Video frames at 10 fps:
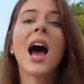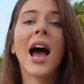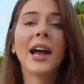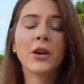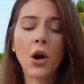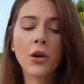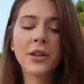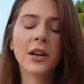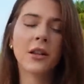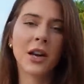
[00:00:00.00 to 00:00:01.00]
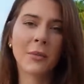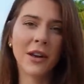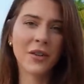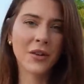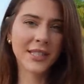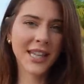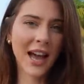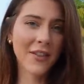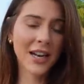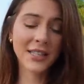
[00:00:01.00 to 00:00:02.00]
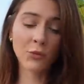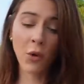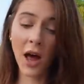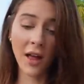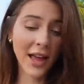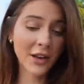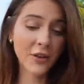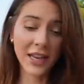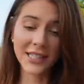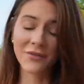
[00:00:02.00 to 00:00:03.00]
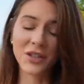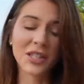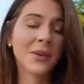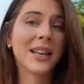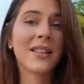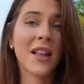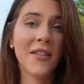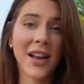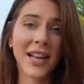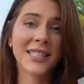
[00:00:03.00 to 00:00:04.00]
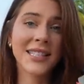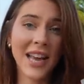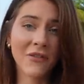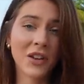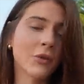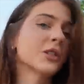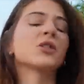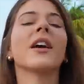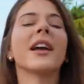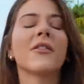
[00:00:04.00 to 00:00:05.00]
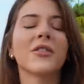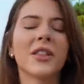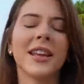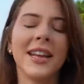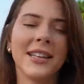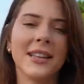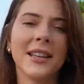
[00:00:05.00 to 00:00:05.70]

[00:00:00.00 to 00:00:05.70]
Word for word: I know that a lot of my viewers have it as well and you guys have just been loving it. Definitely worth trying out for the heat,